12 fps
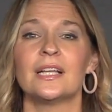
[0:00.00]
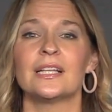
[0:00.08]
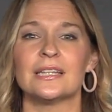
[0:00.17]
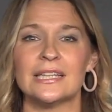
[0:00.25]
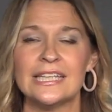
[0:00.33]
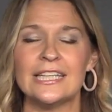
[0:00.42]

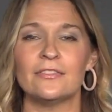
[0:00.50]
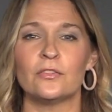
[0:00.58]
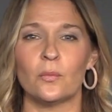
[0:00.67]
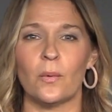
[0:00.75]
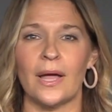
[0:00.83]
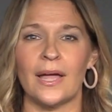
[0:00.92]
lead the
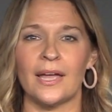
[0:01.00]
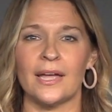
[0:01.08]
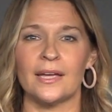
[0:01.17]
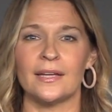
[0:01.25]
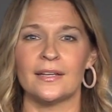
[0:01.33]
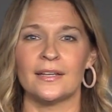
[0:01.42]
way.
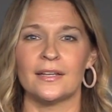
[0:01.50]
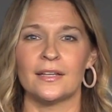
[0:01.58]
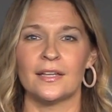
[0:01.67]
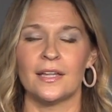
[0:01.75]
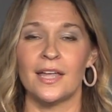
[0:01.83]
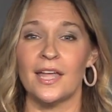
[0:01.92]

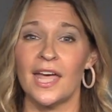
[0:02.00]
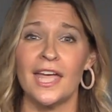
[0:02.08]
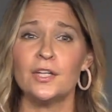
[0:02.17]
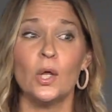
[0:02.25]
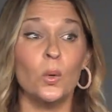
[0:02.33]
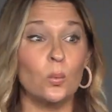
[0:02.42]

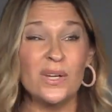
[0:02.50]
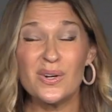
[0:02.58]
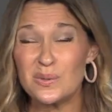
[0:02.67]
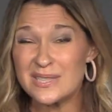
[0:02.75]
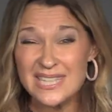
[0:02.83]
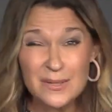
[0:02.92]
And we
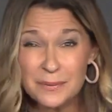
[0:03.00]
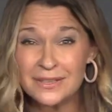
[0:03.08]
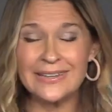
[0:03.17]
don't typically